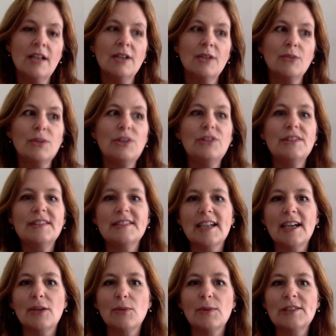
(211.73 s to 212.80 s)
When you
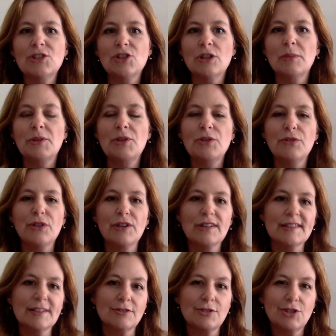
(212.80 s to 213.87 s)
start one job and you
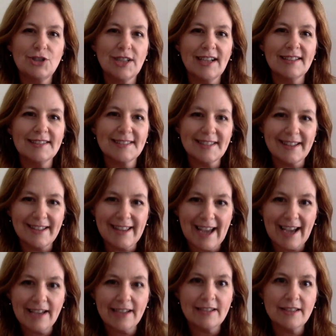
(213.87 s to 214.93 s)
focus on just
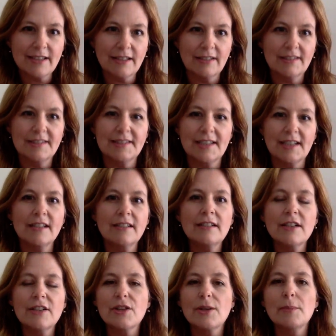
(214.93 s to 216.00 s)
that until it's
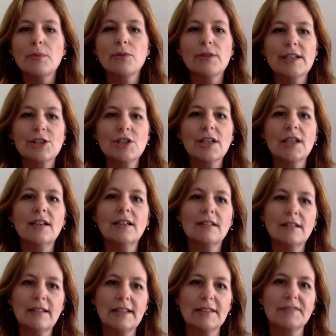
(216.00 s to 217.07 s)
done, the pressure
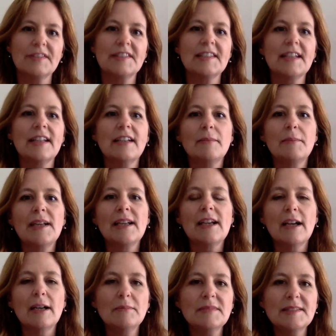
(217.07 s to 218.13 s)
lifts and it
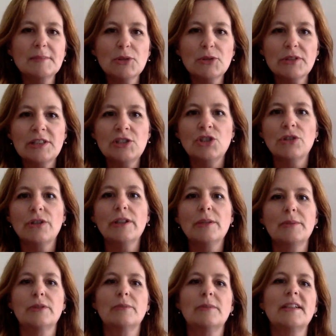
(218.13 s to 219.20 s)
becomes more
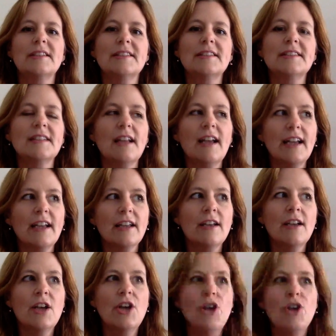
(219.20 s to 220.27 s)
enjoyable because it's like
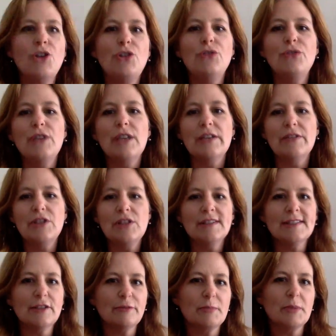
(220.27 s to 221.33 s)
you've given
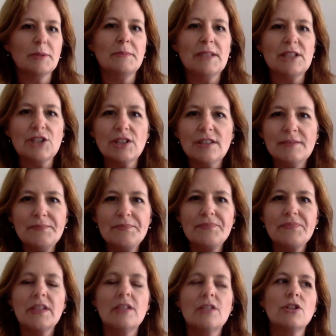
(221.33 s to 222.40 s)
yourself permission
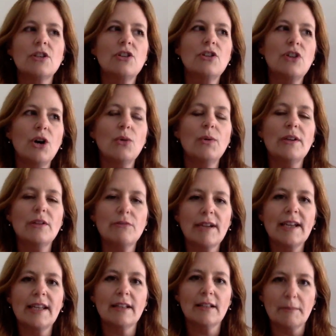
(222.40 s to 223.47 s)
to go at a
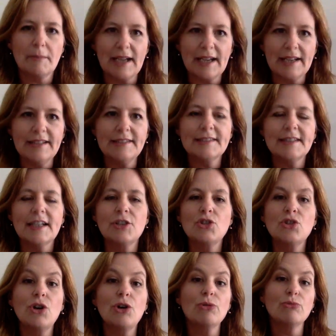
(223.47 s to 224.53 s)
regular pace and
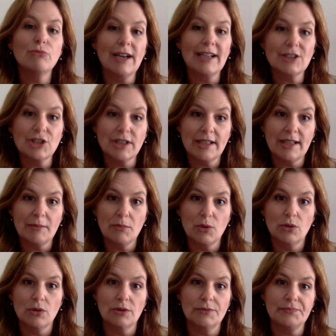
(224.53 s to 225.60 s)
not rush
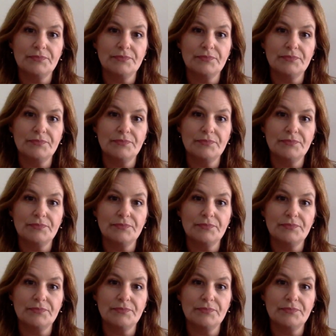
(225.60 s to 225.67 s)
anymore.